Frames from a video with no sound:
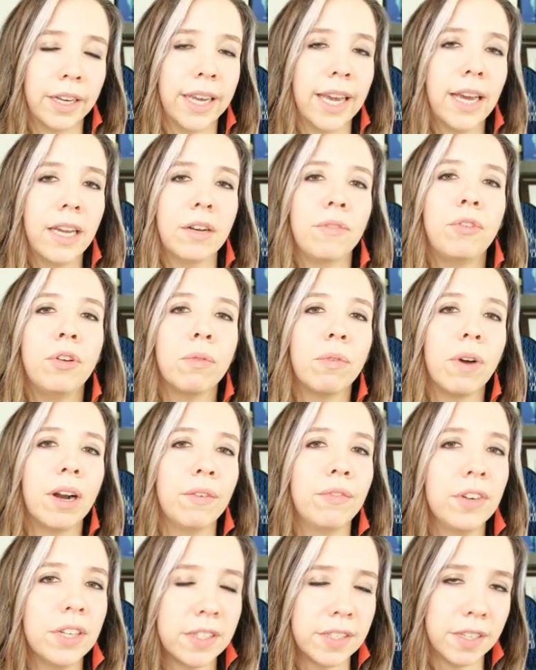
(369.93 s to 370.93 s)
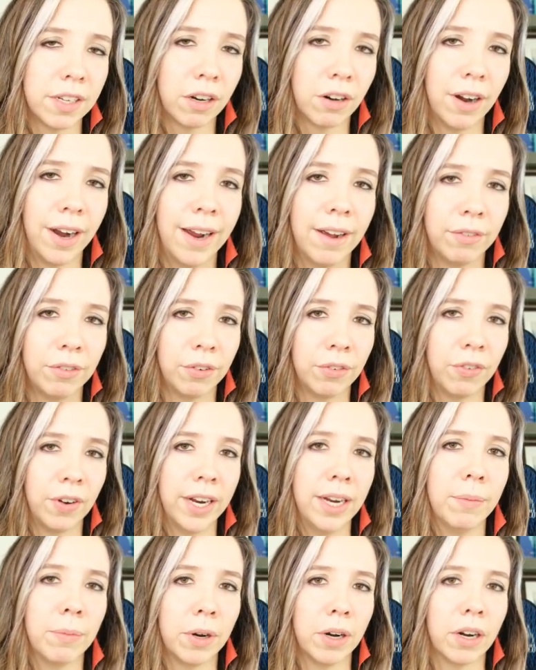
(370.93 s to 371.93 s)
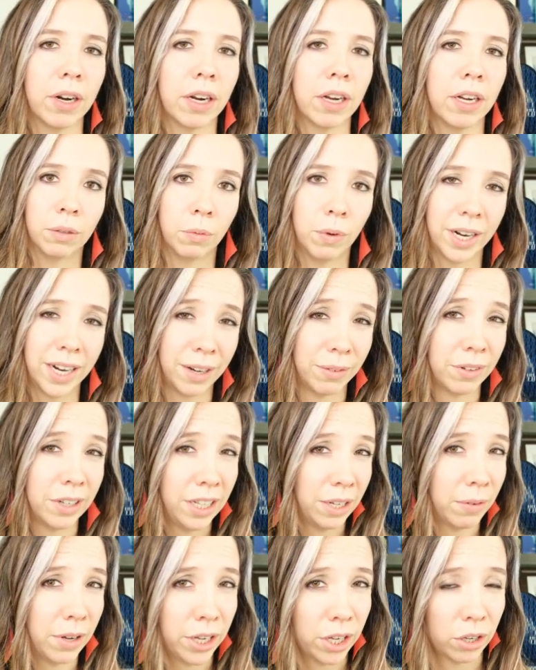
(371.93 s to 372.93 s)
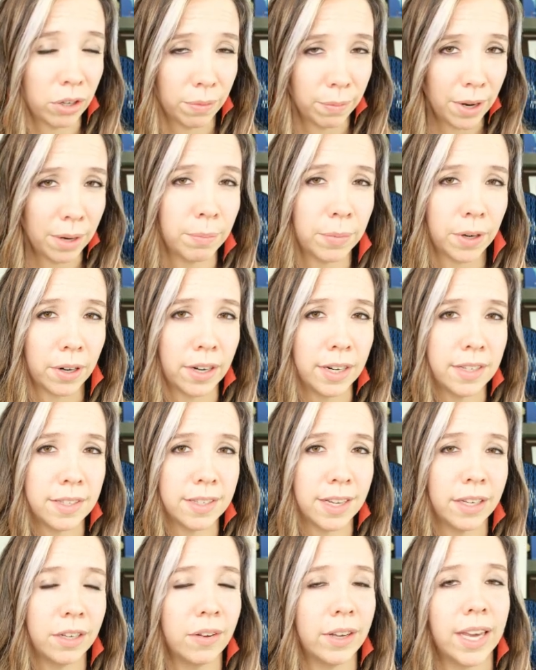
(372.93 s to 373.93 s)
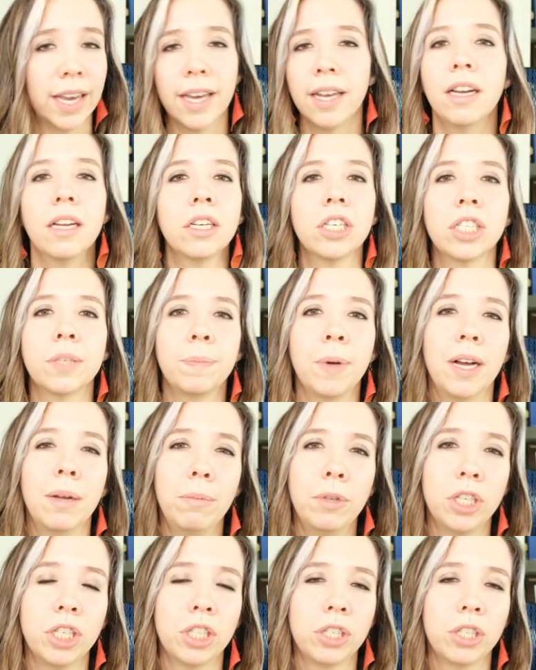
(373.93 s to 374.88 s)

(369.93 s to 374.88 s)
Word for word: Again, if you reference the CRAFT framework, what I really want you to remember is that you cannot just publish